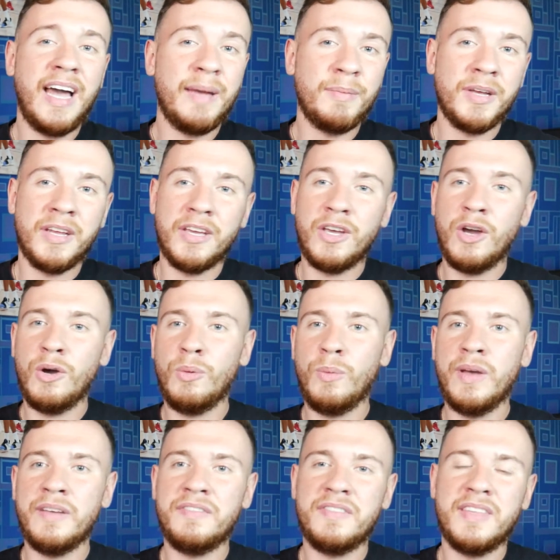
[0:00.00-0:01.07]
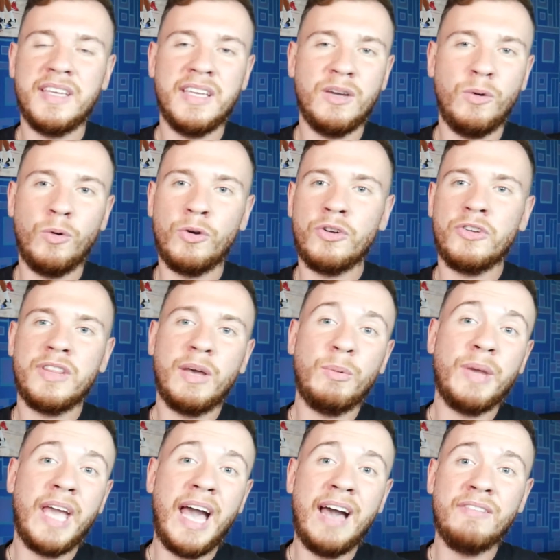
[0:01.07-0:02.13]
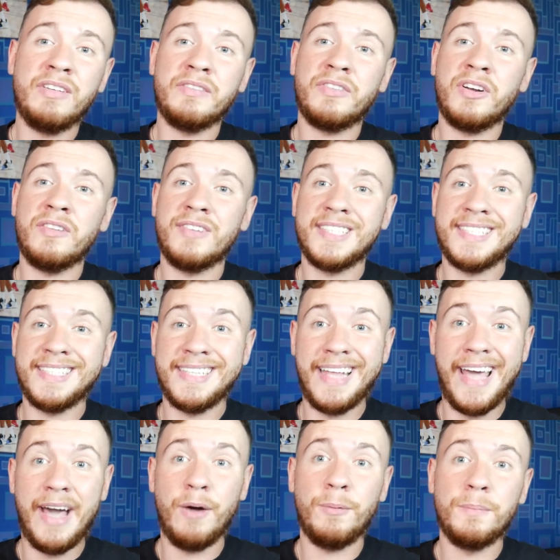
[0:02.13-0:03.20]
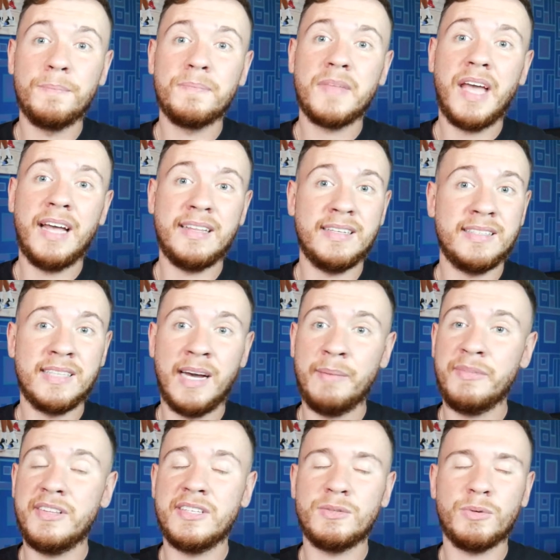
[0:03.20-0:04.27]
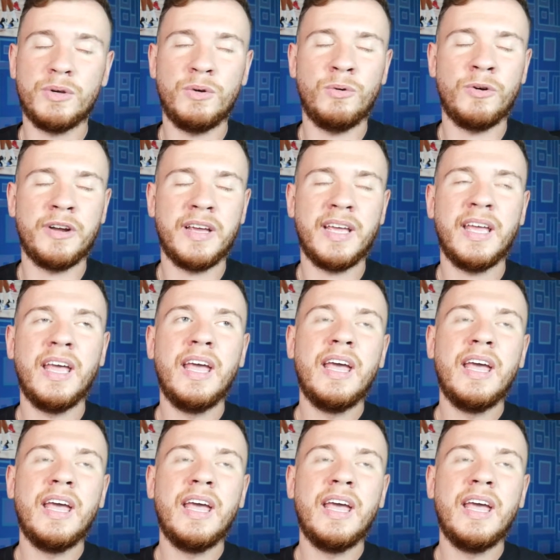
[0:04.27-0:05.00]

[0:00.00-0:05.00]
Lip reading: I'm gonna go with the order that we have in front of us now at the time of this recording.